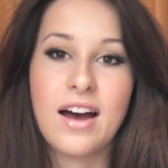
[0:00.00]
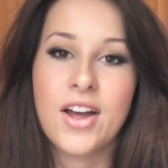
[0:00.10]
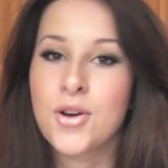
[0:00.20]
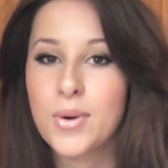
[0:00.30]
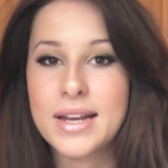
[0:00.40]

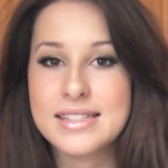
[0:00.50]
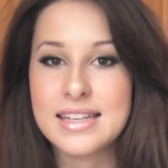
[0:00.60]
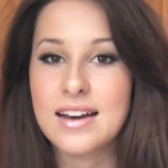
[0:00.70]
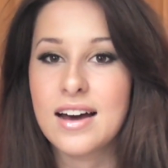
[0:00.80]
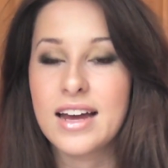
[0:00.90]
I always
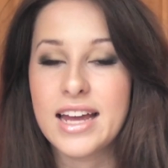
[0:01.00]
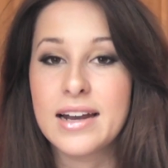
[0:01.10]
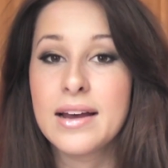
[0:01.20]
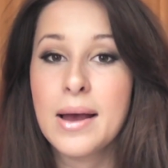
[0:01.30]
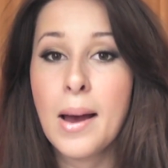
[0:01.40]
see her
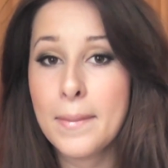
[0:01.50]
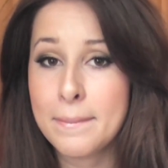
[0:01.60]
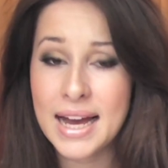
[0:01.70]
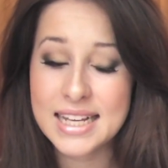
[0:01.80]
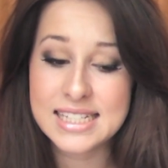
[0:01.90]
in
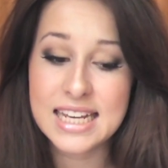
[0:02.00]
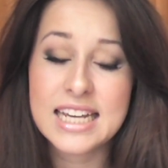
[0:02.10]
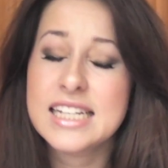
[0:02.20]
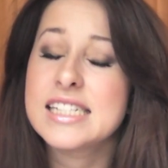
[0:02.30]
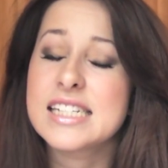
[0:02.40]

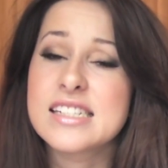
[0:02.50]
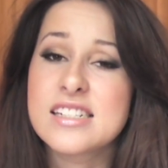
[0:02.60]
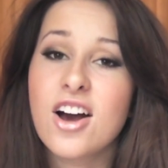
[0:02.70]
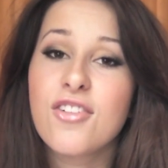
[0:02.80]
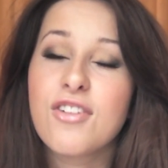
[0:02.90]
magazines and
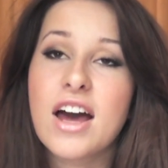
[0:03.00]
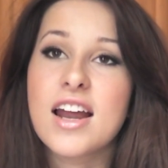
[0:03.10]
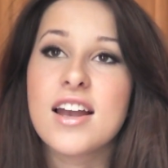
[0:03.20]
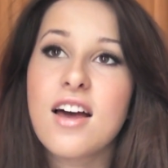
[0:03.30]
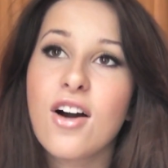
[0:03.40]
stuff and
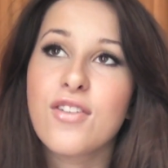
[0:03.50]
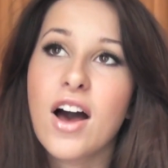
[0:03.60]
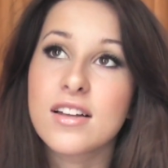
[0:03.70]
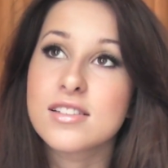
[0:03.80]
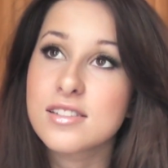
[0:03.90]
I love
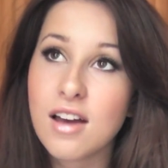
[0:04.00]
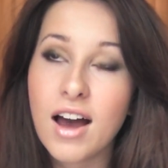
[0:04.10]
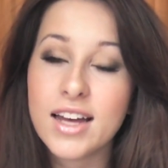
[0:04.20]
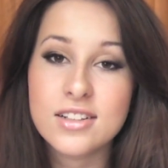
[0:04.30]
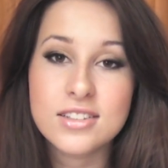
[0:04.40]
her
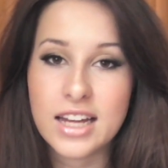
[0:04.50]
style.